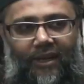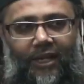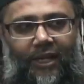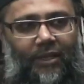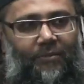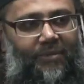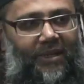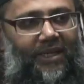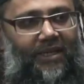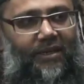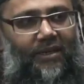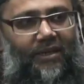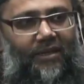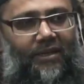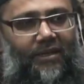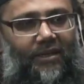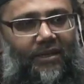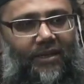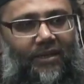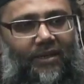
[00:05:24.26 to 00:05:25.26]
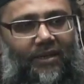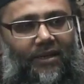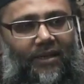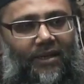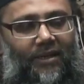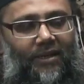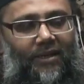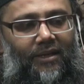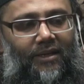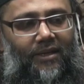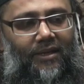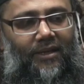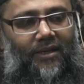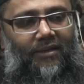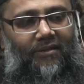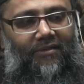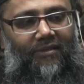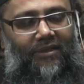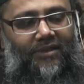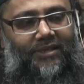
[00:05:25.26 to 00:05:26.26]
it would be
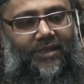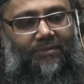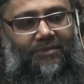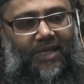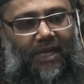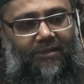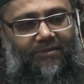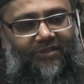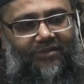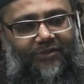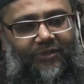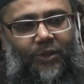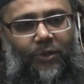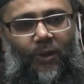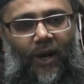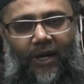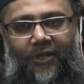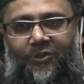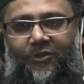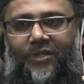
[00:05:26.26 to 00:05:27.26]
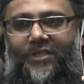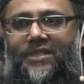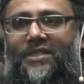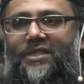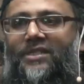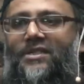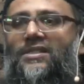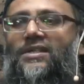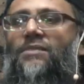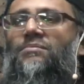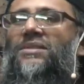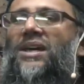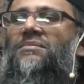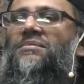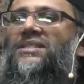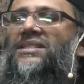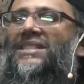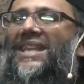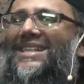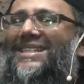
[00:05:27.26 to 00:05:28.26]
sometimes few hundreds,
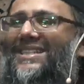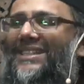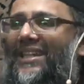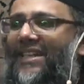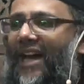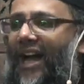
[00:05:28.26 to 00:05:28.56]
sometimes less than